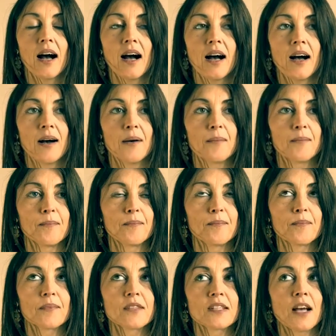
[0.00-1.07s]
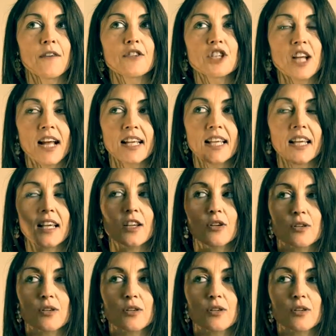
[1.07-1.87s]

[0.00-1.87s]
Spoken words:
self-checking